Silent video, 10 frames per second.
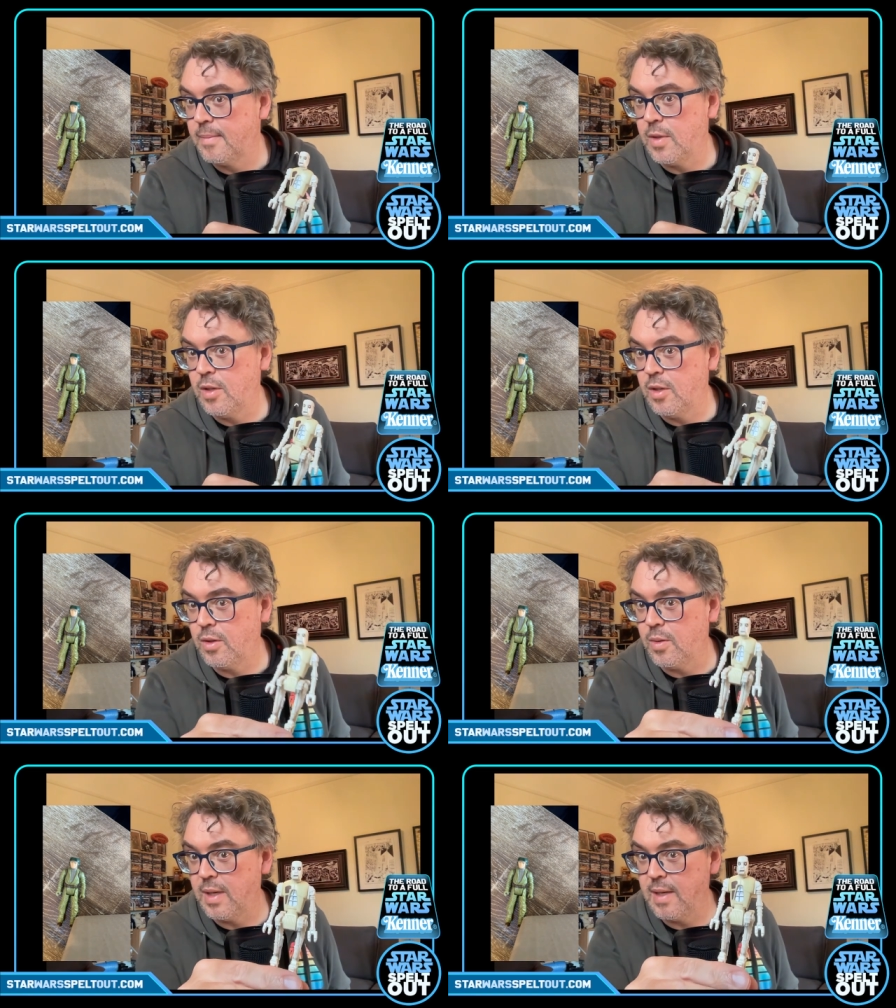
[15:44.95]
You know
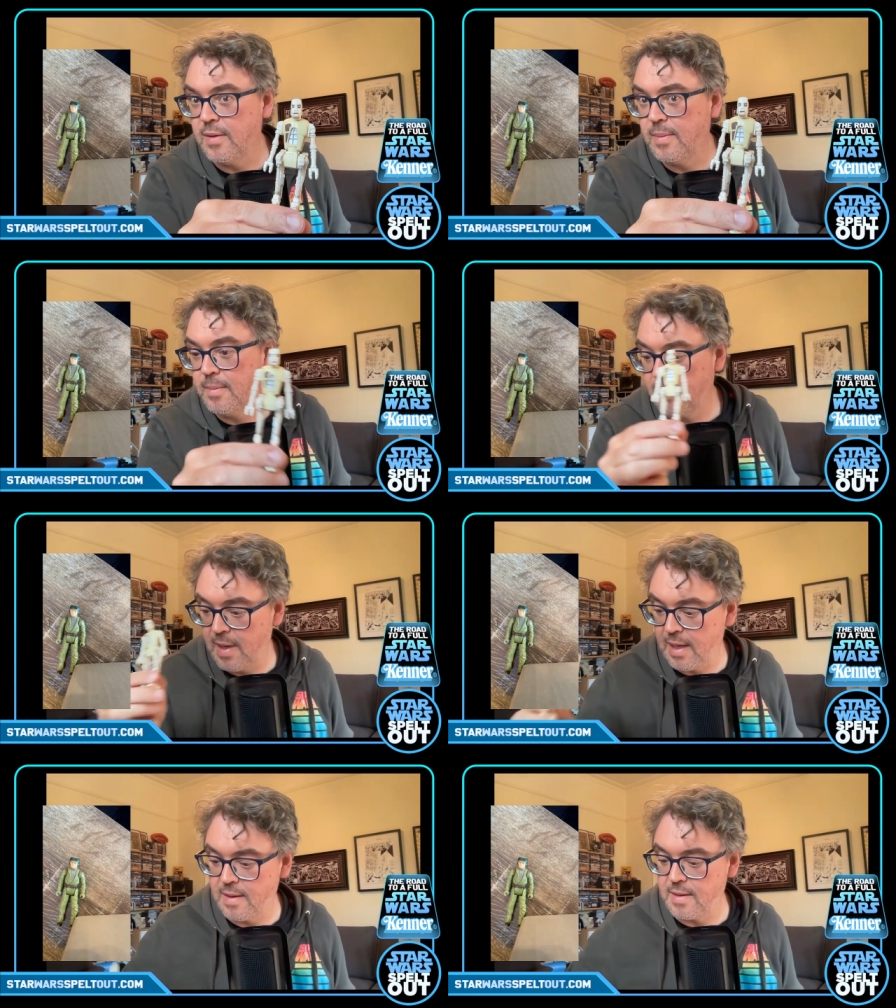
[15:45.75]
who he is.
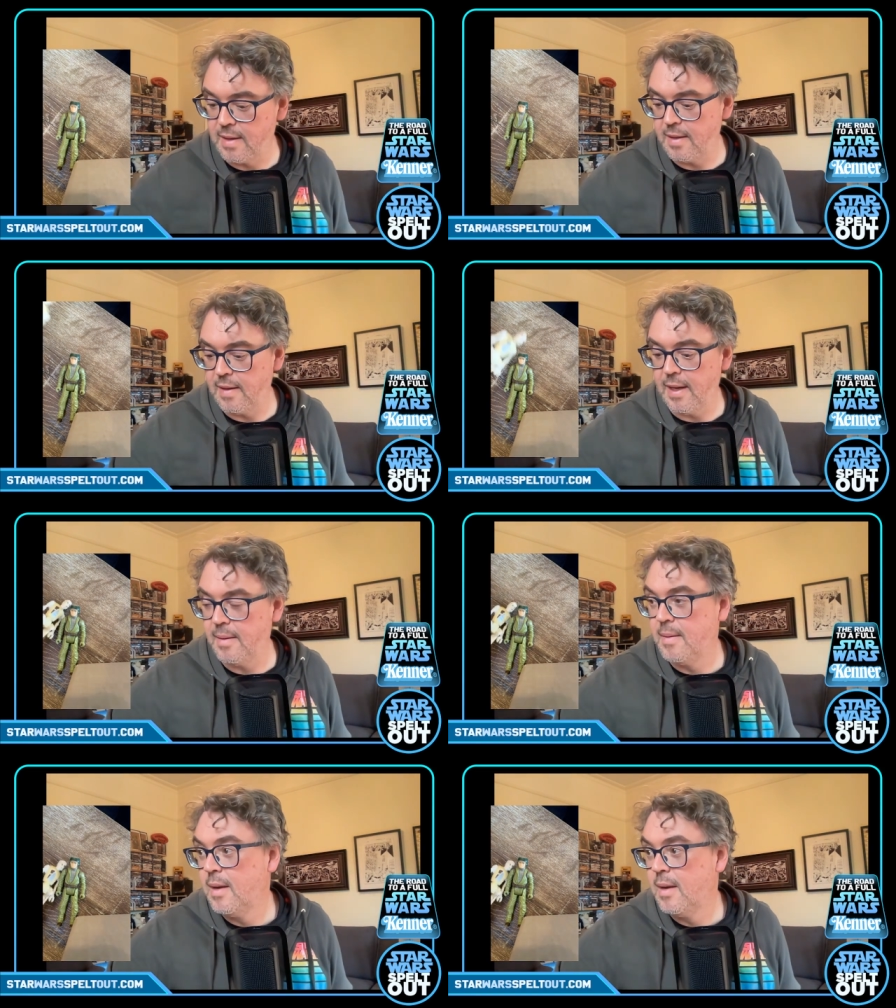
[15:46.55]
He can sit under there.